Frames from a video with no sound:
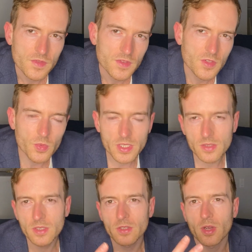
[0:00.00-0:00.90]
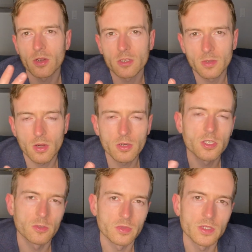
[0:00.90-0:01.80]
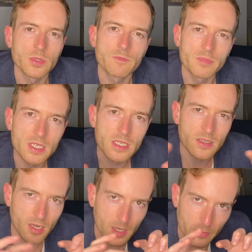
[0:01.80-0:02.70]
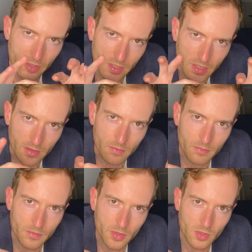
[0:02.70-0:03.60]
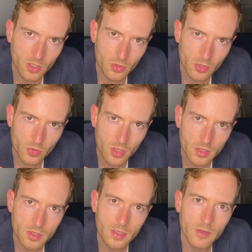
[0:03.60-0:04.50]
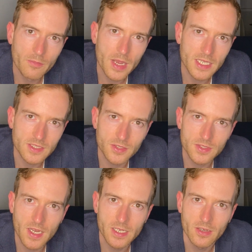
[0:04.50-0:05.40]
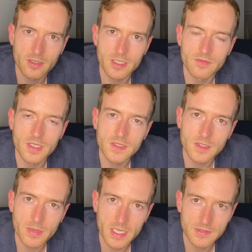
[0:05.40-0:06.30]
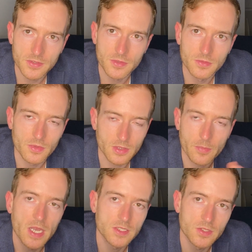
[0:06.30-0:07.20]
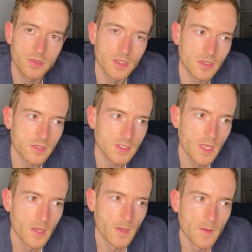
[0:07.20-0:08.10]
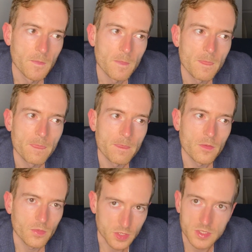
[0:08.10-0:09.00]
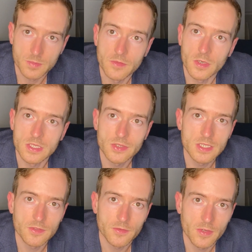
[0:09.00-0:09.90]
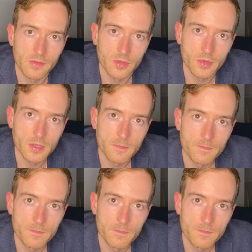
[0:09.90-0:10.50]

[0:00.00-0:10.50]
So argu- arguably, we've been operating at the lower rung of Maslow's hierarchy of needs the past few, like the past two years, which has been very stressful for everyone.